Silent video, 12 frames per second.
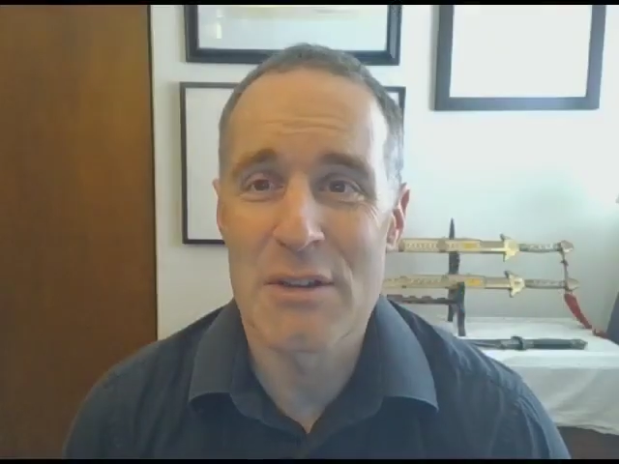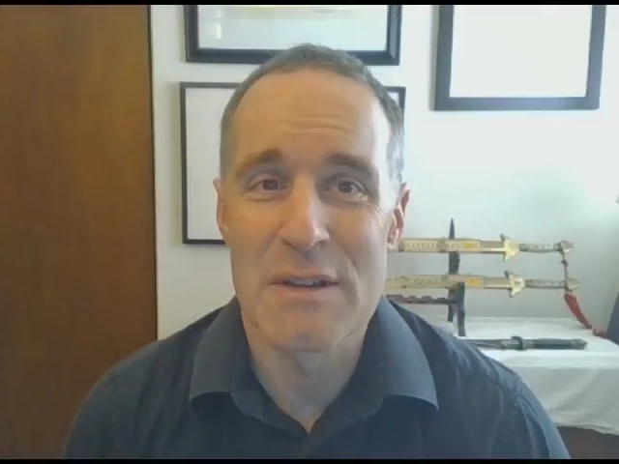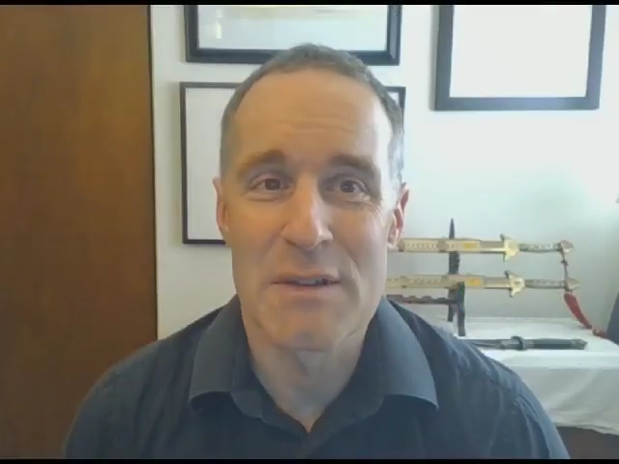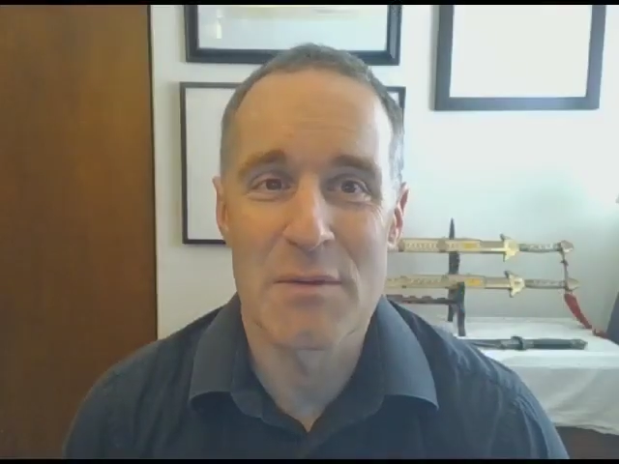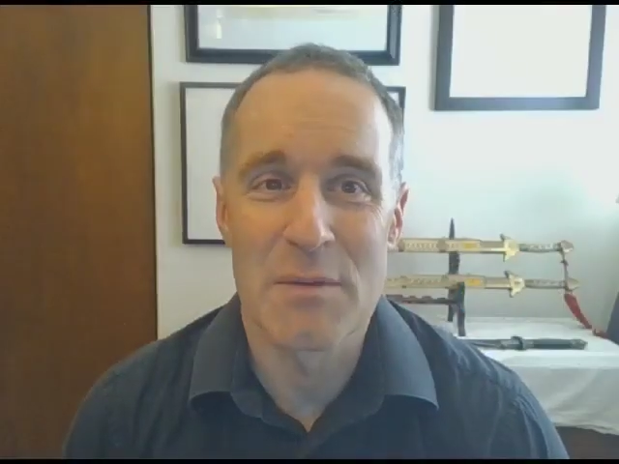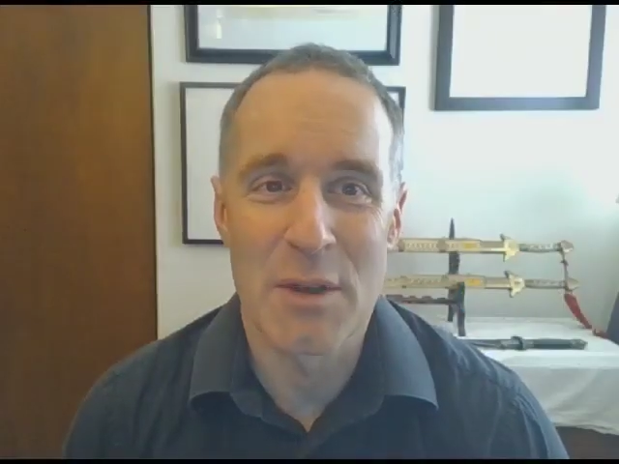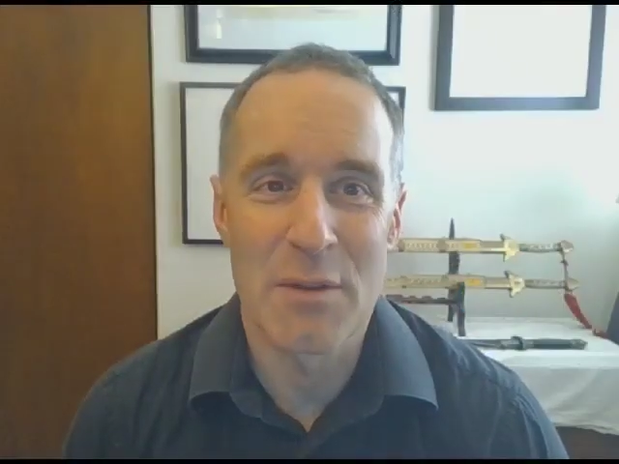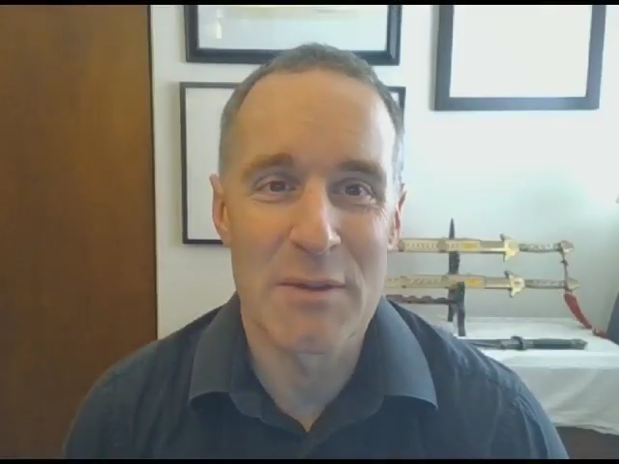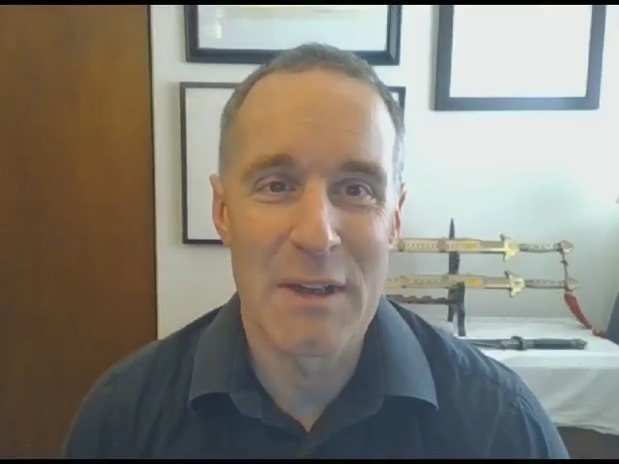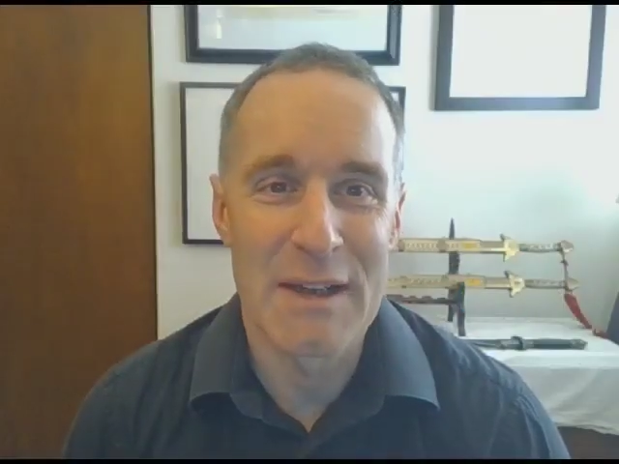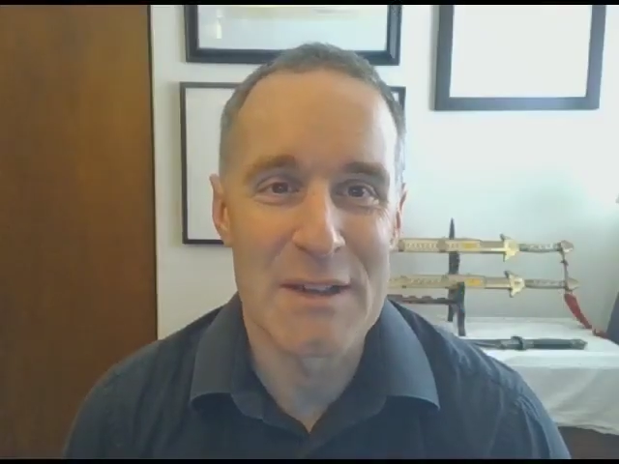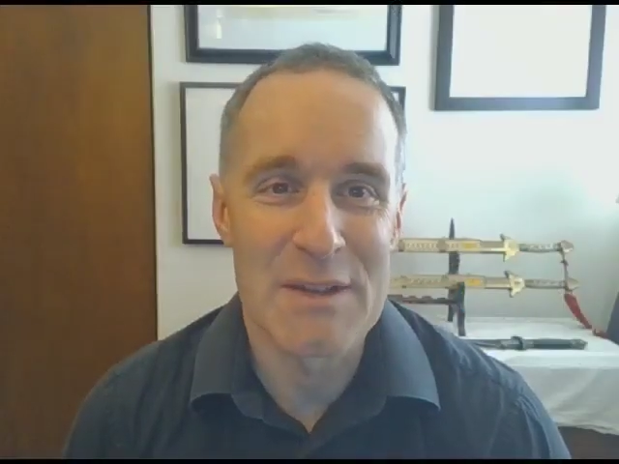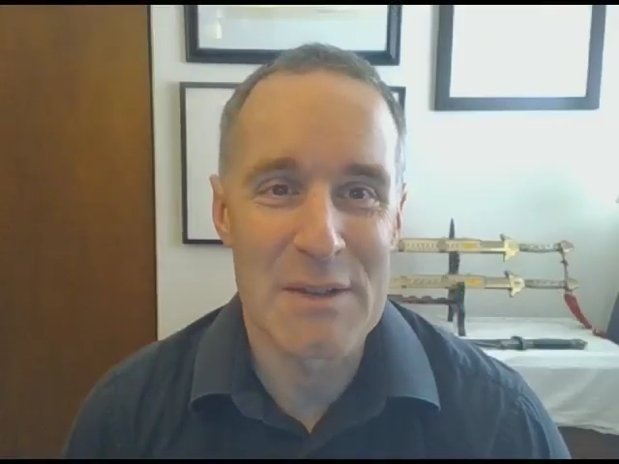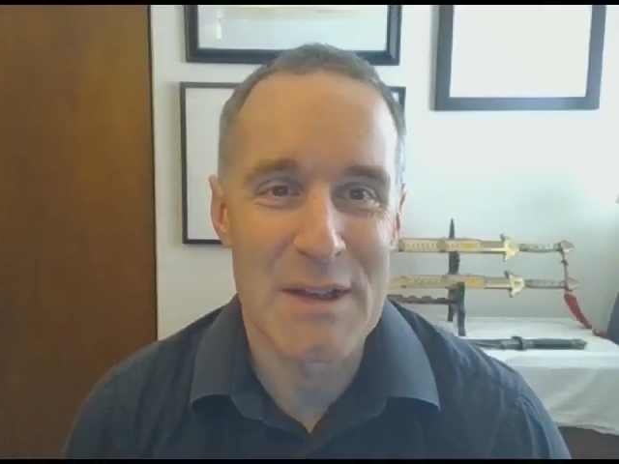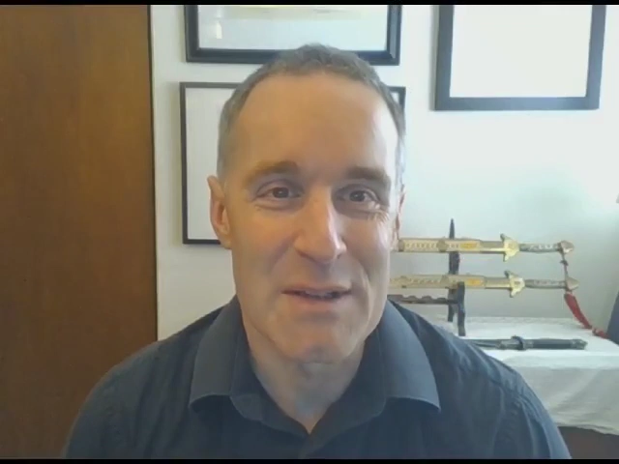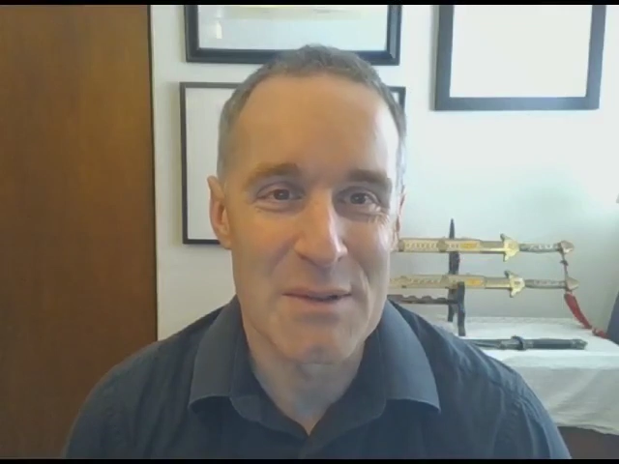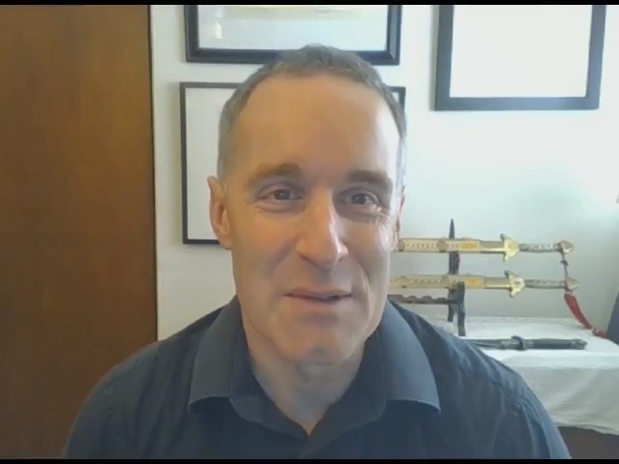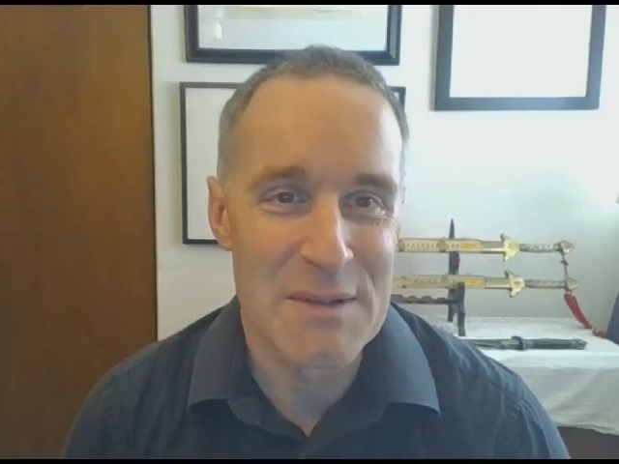from their flying
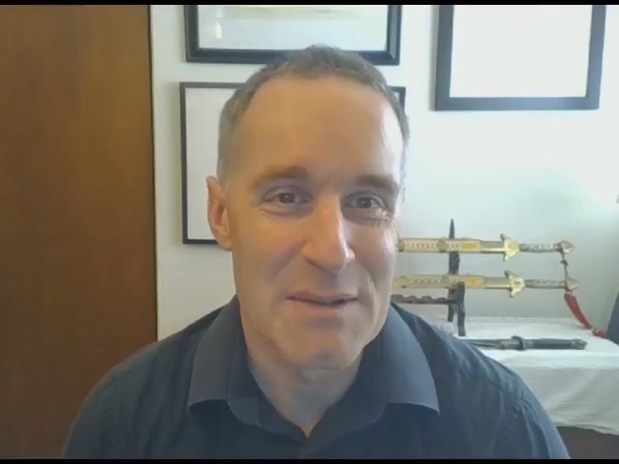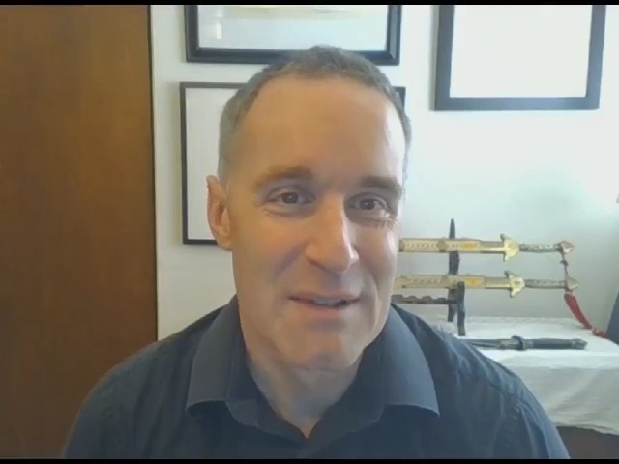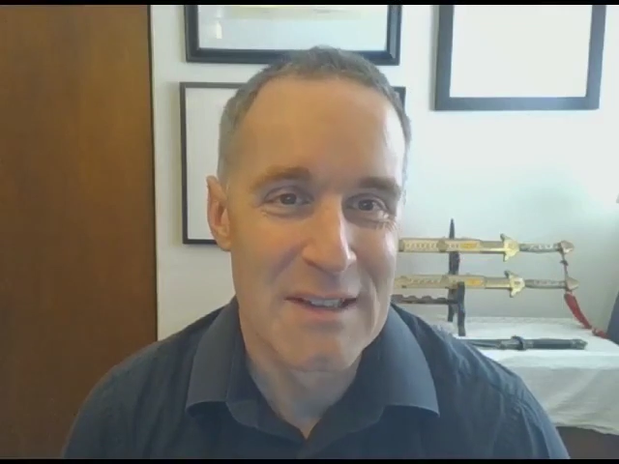saucers.